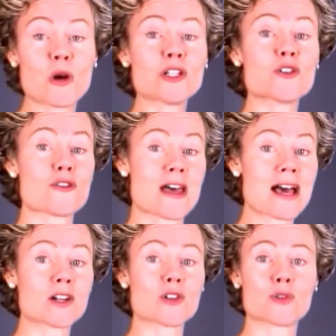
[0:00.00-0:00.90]
And when you're
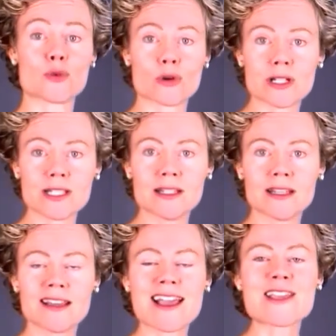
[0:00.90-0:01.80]
that
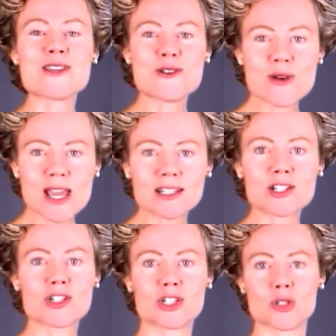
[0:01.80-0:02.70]
authority, you
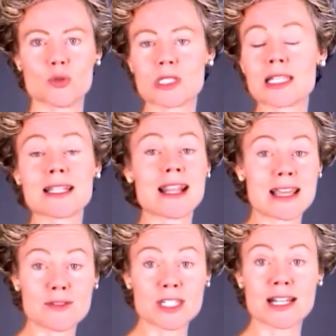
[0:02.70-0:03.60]
get to choose the
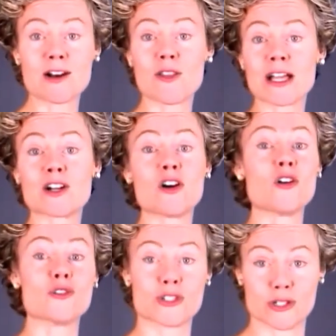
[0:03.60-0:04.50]
lifestyle that
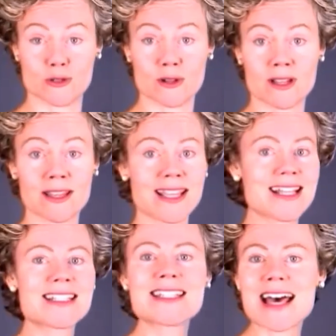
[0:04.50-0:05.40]
calls you.
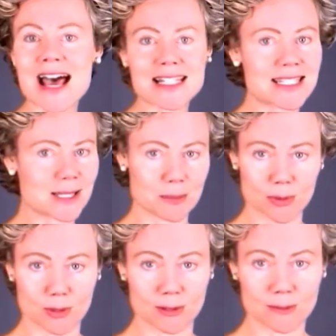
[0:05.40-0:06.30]
It's that
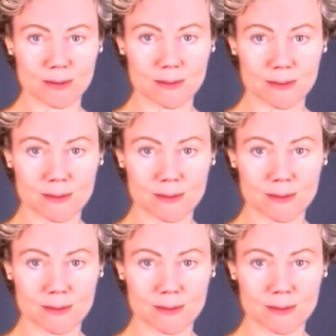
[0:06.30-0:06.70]
simple.